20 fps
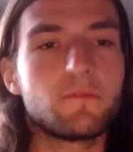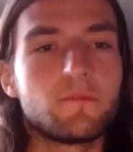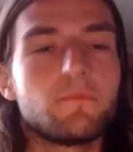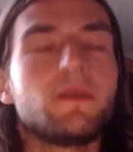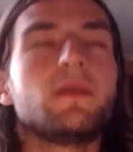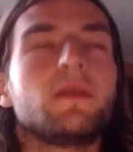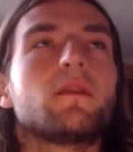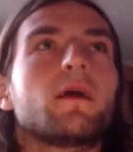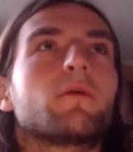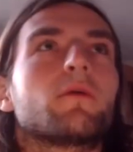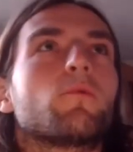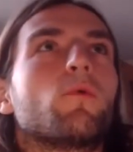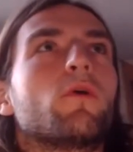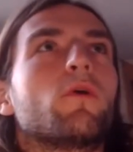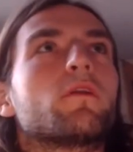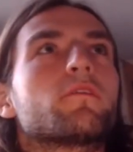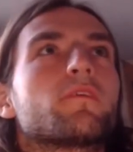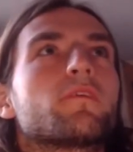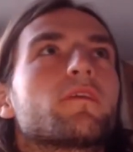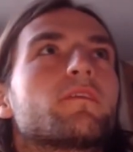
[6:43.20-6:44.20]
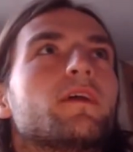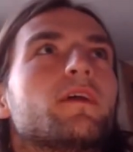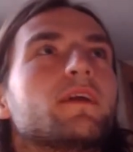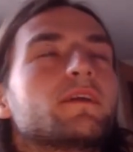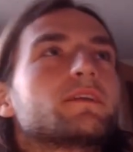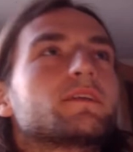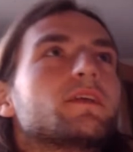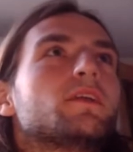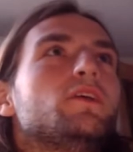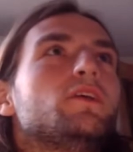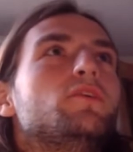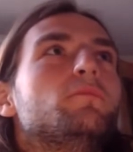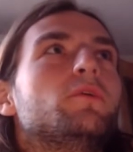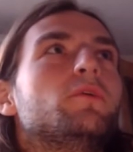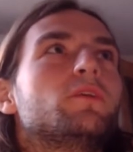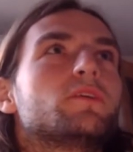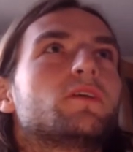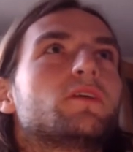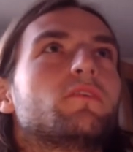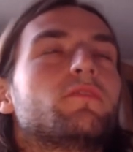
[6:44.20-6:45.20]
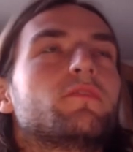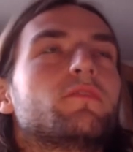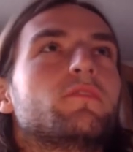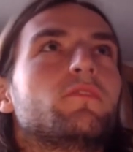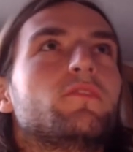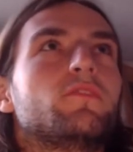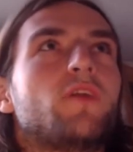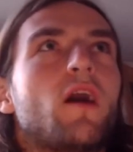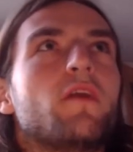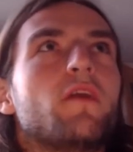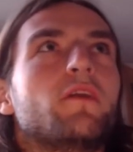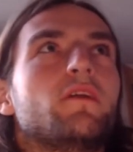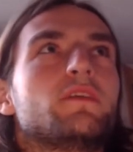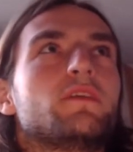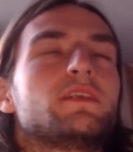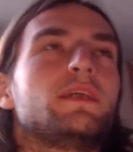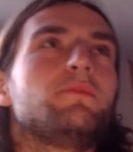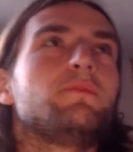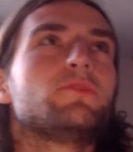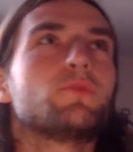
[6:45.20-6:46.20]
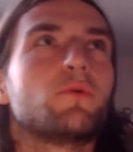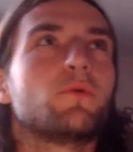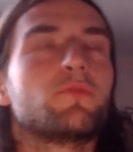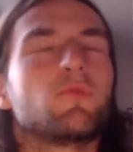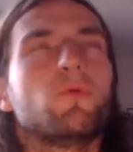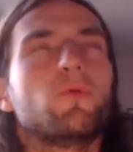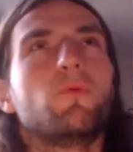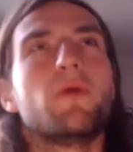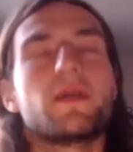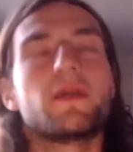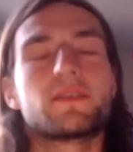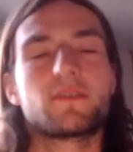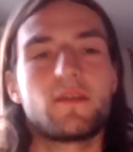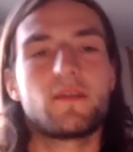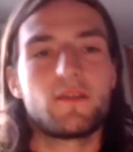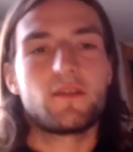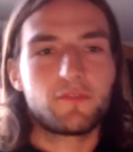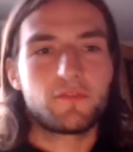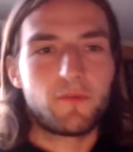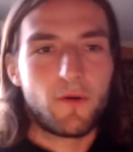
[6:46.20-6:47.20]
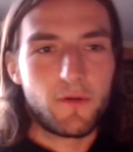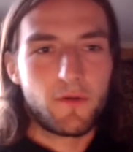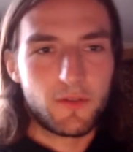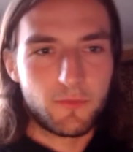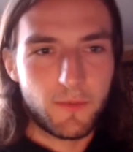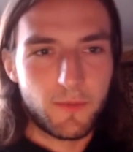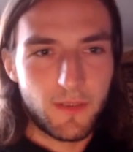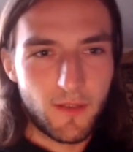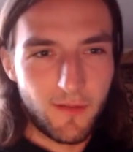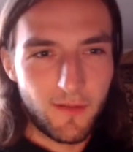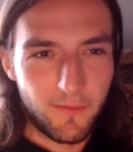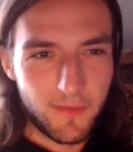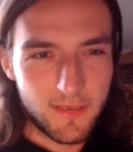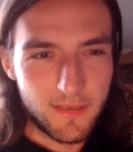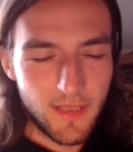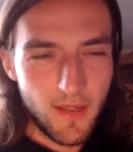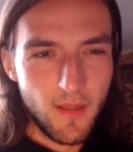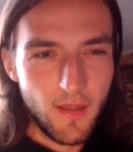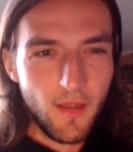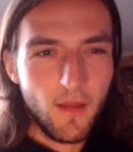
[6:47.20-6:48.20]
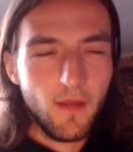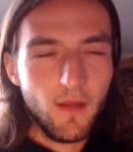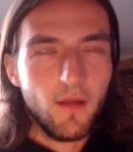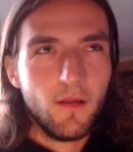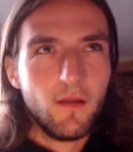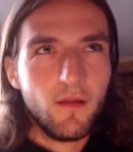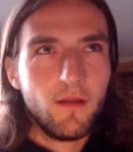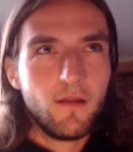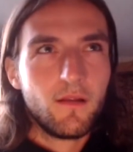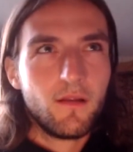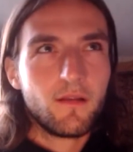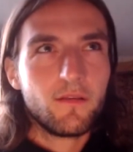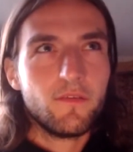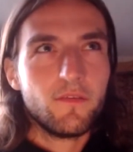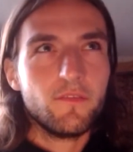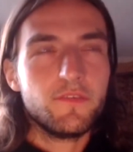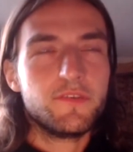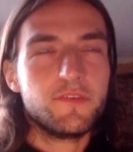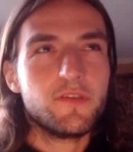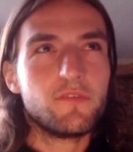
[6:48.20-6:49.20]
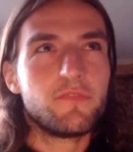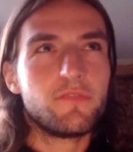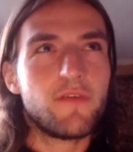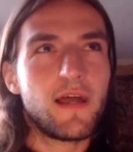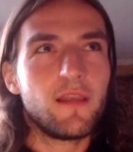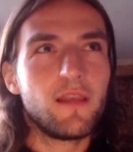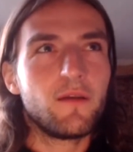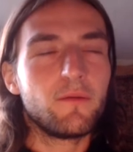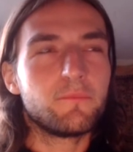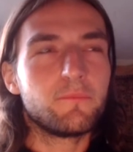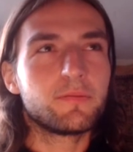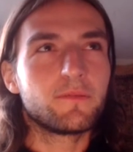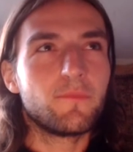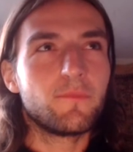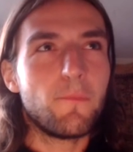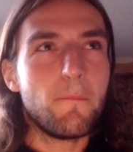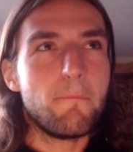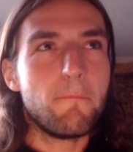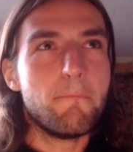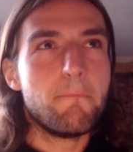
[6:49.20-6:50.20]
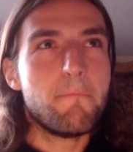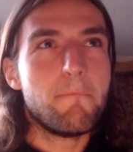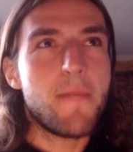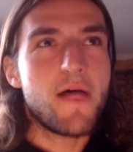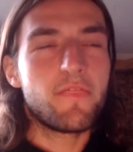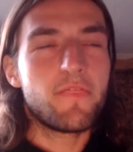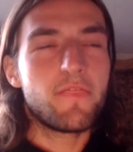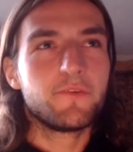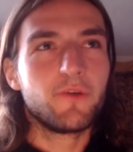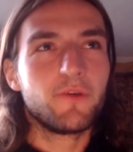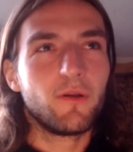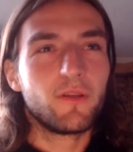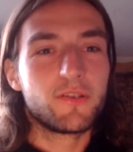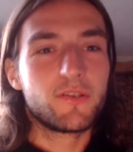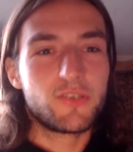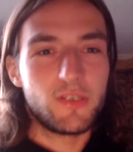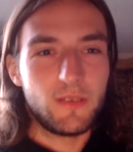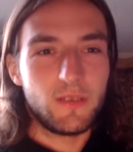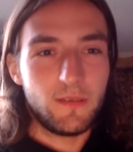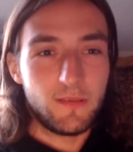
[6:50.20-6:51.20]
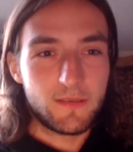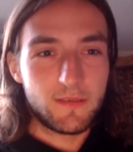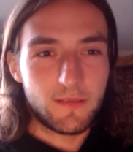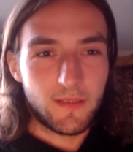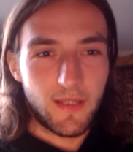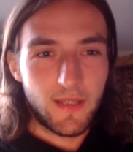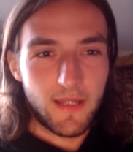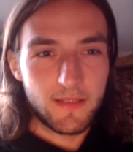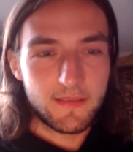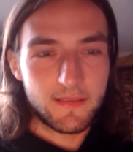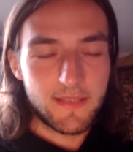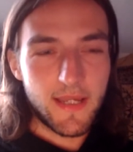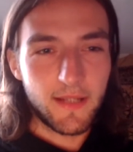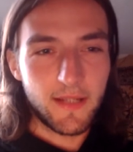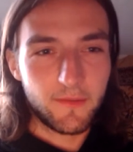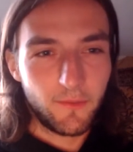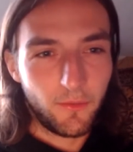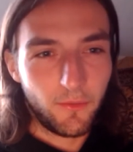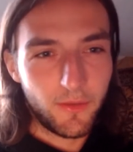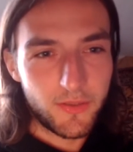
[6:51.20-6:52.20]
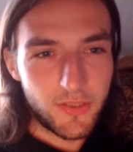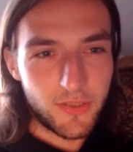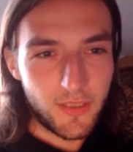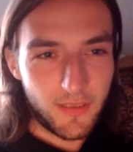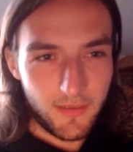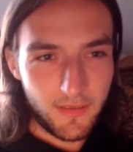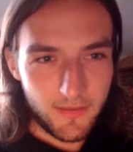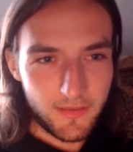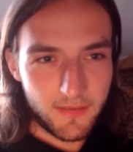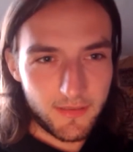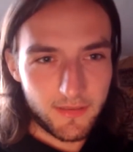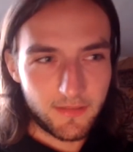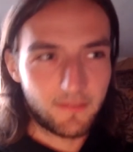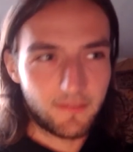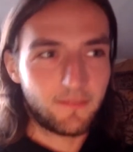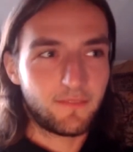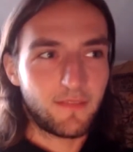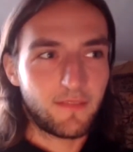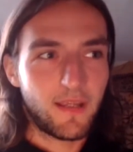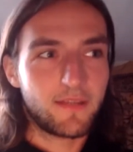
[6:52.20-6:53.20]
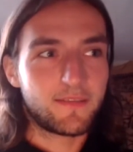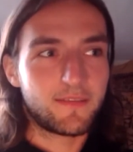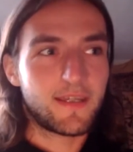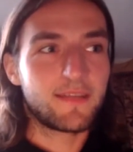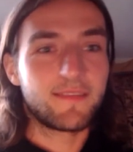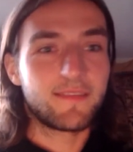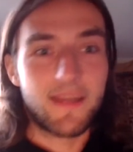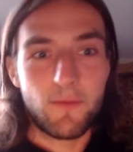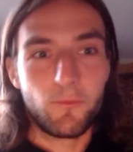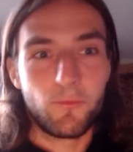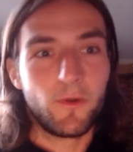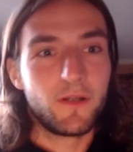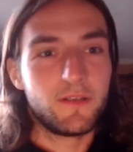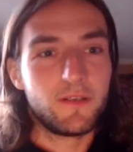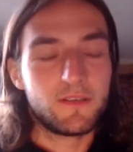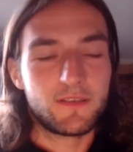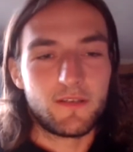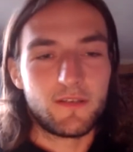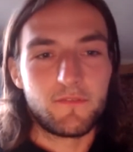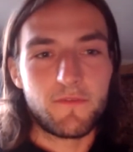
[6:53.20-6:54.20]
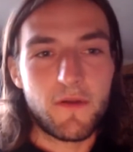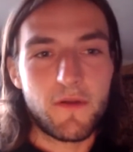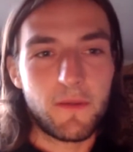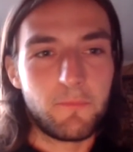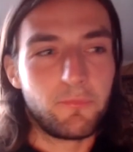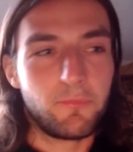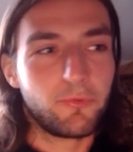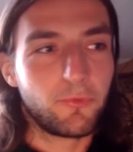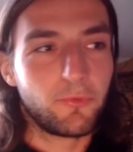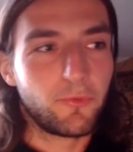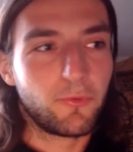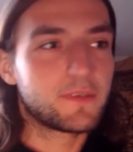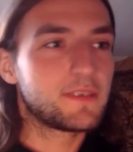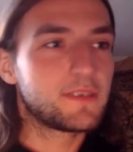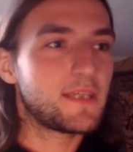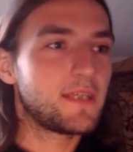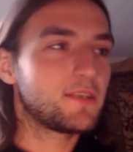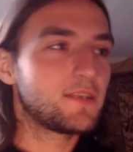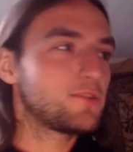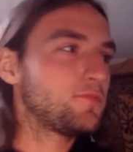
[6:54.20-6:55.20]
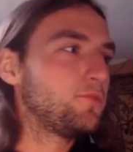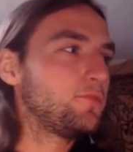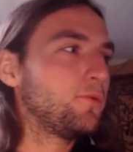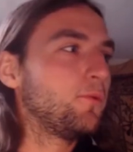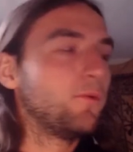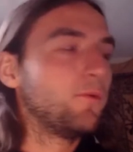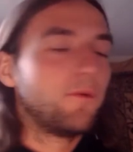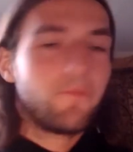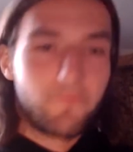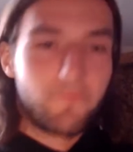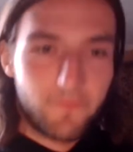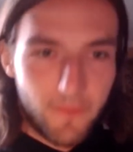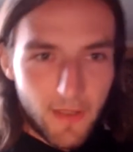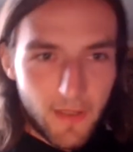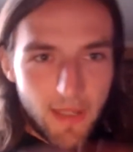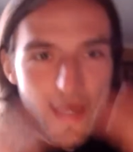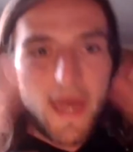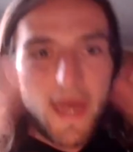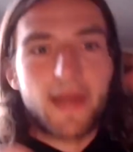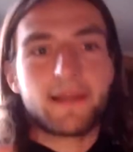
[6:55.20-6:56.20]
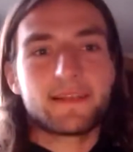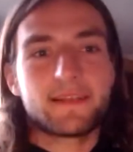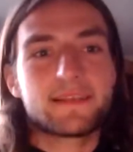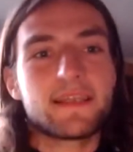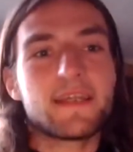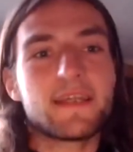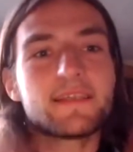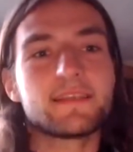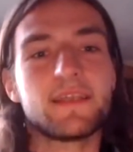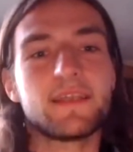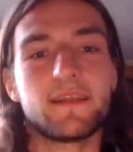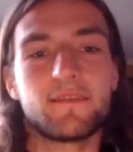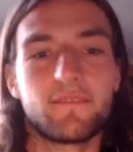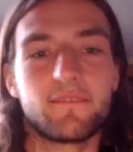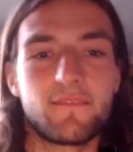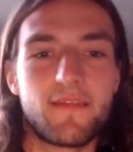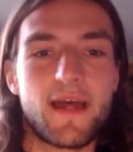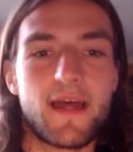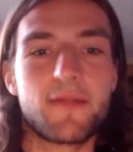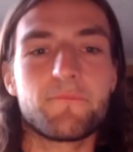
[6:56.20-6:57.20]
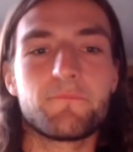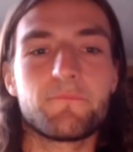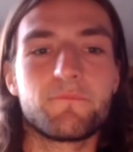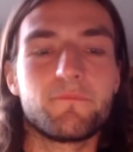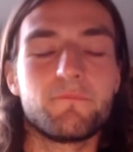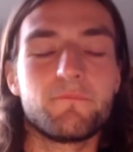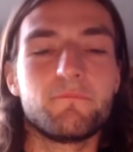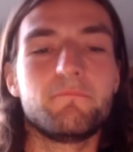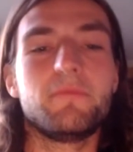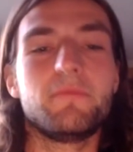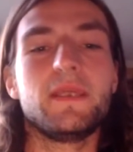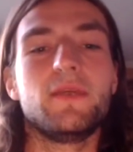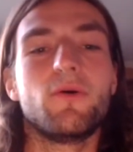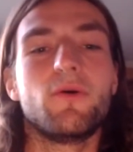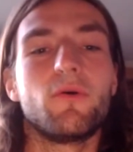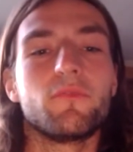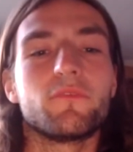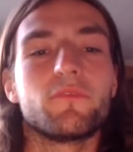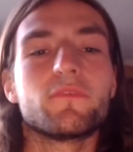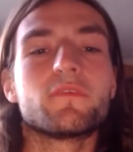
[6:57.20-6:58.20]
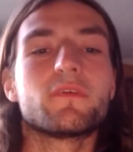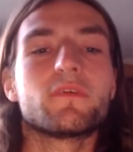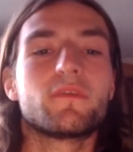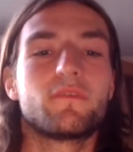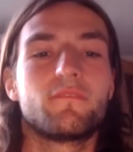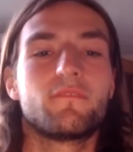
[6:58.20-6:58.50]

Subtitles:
to me like one of the things that humans have done and seem to have always done, as far as we know, is develop methodologies and technologies, and that word used in a very broad sense, for accessing that beyond